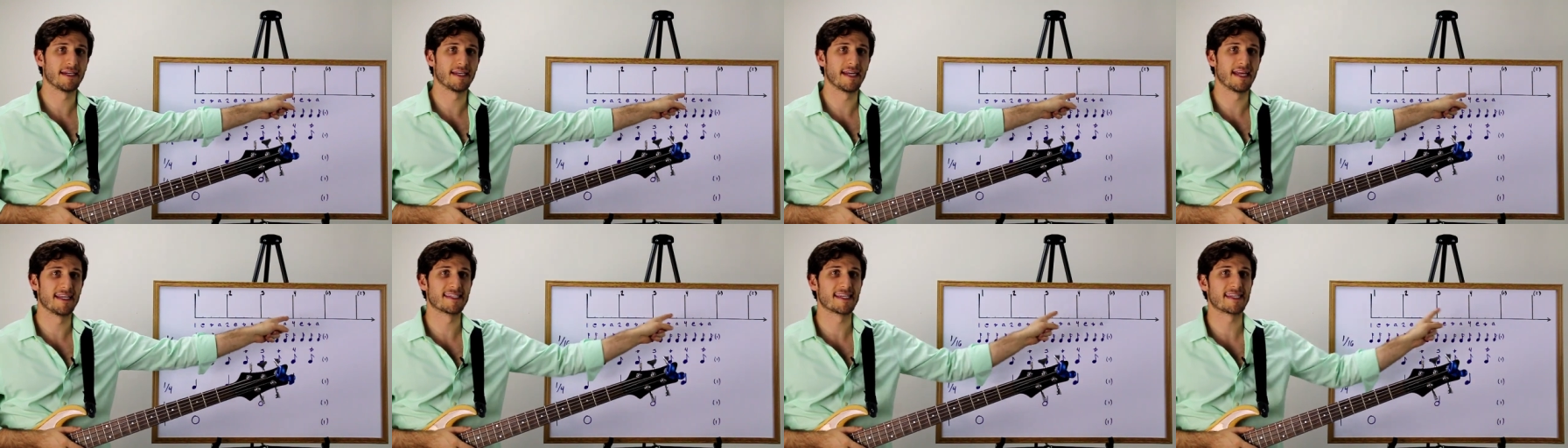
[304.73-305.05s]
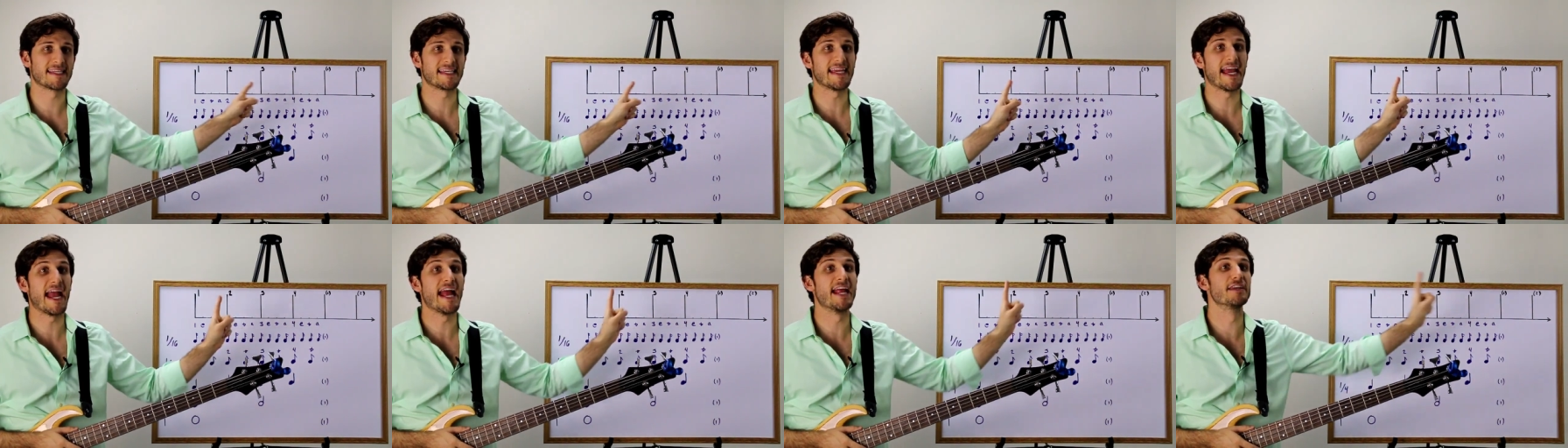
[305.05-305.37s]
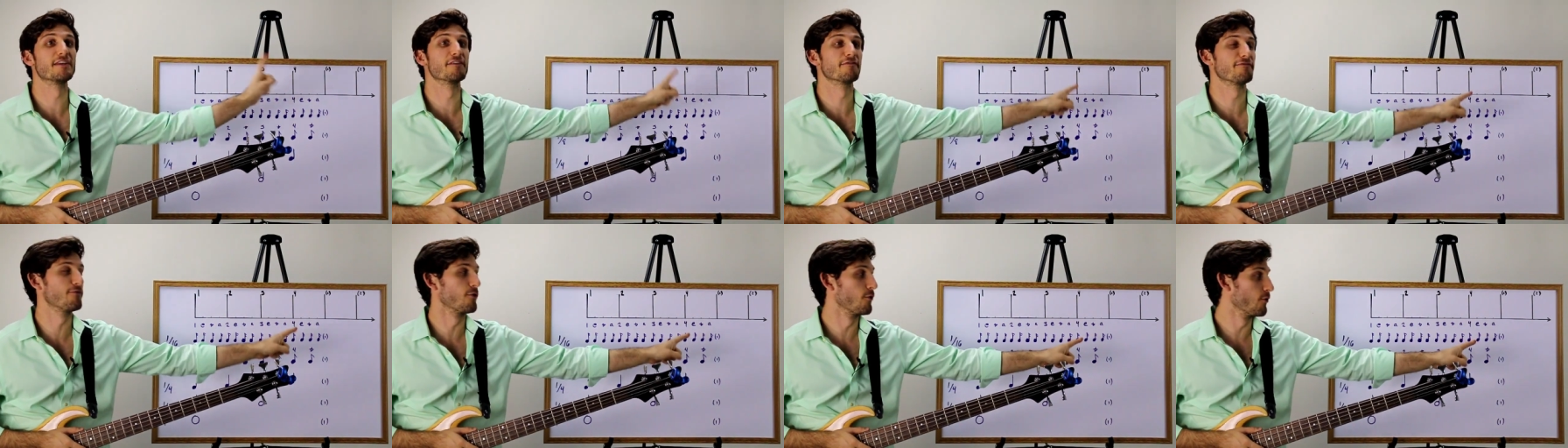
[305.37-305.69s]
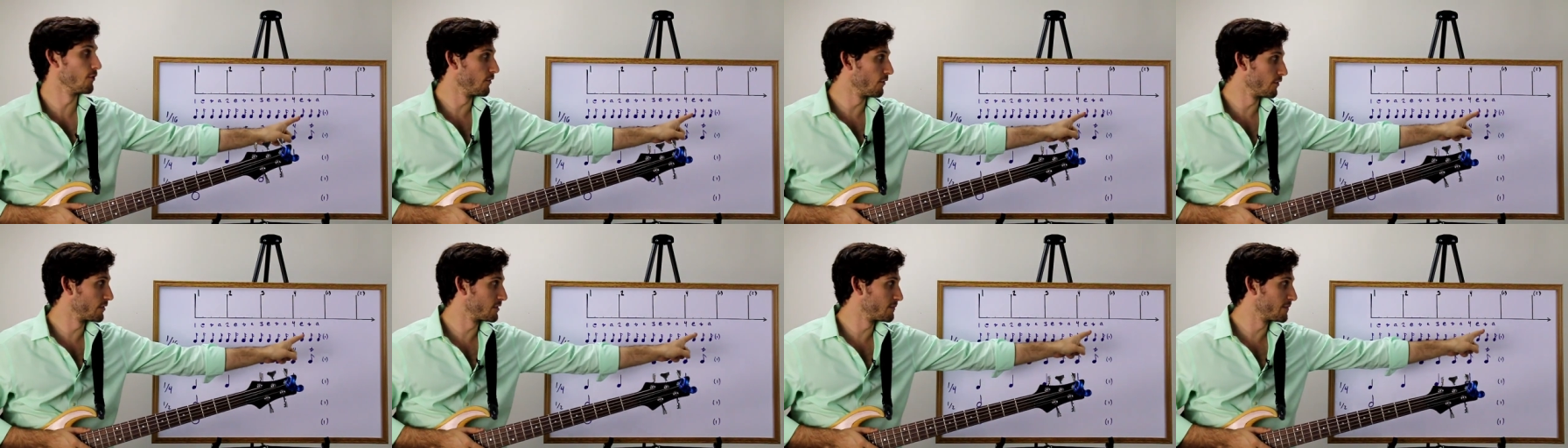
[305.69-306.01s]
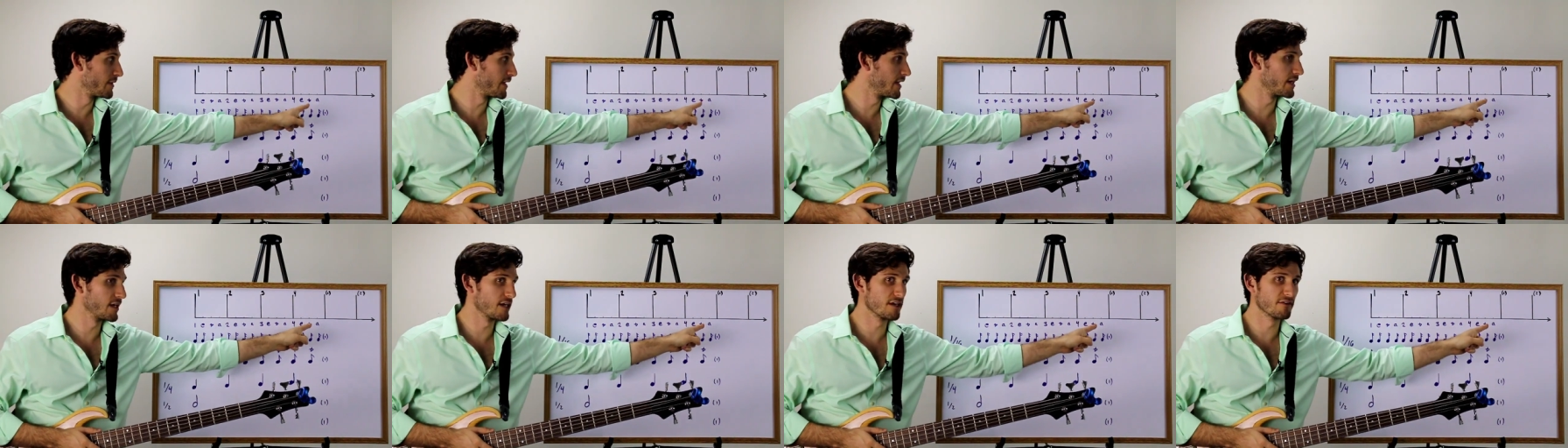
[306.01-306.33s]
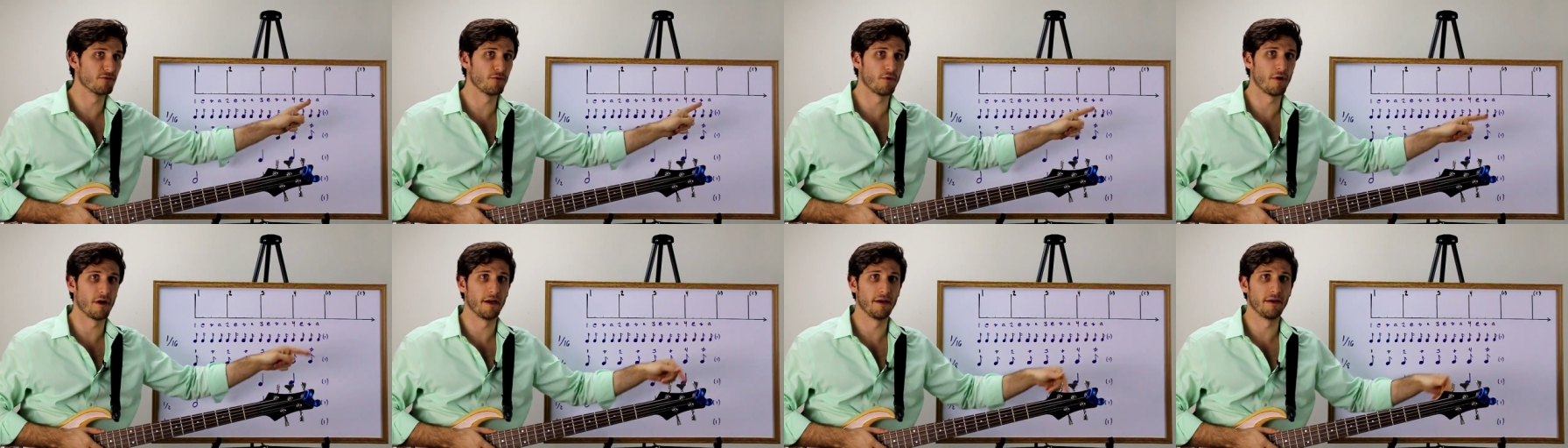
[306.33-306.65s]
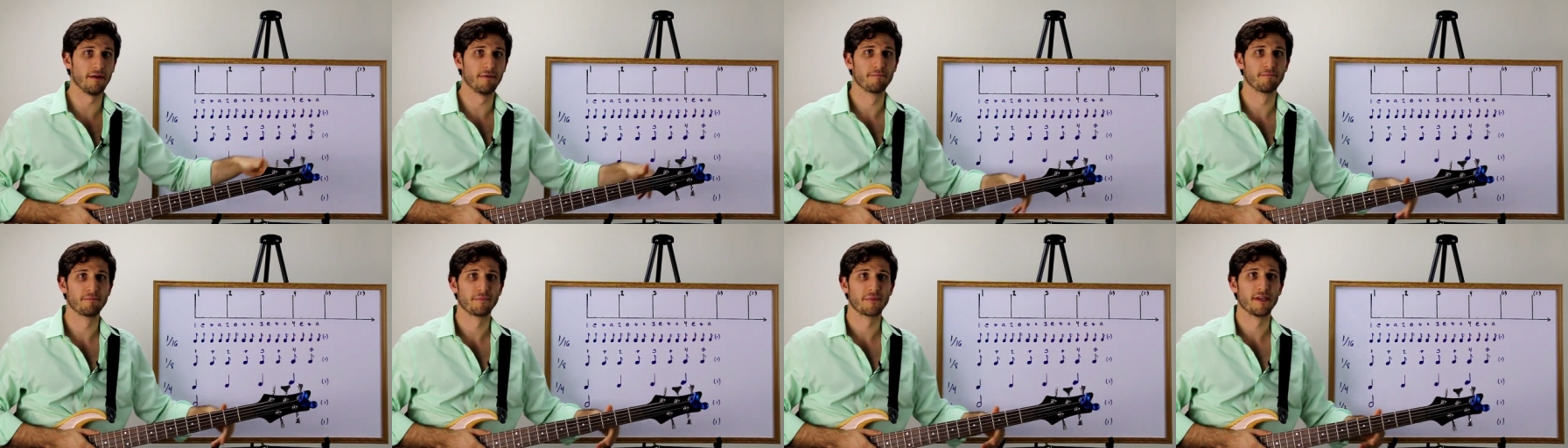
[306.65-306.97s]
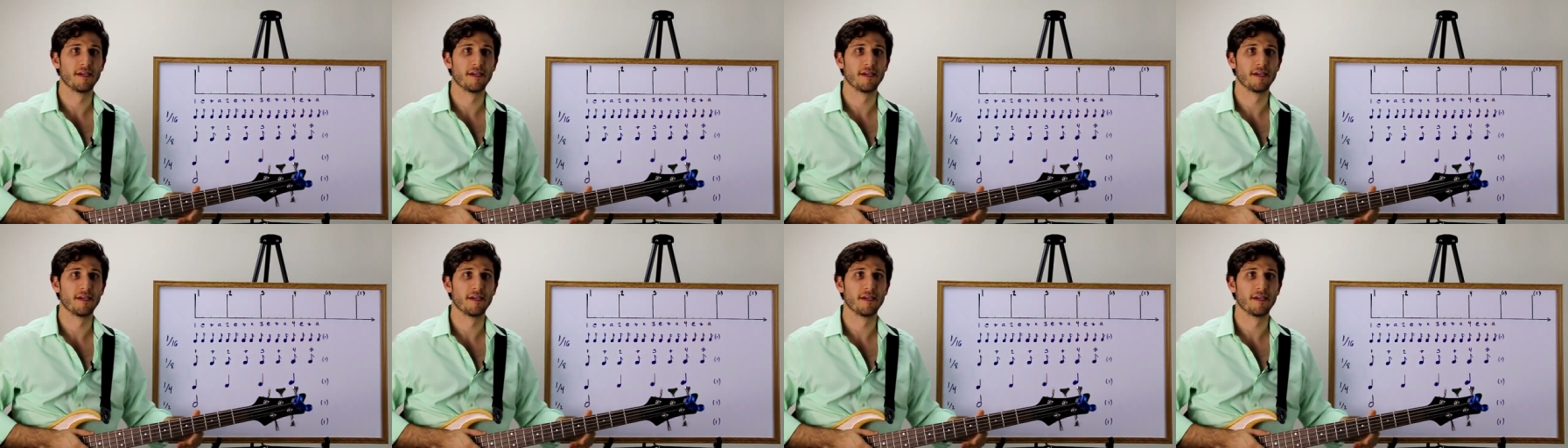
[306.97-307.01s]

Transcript: it ends at the end of 4 or the beginning of 1.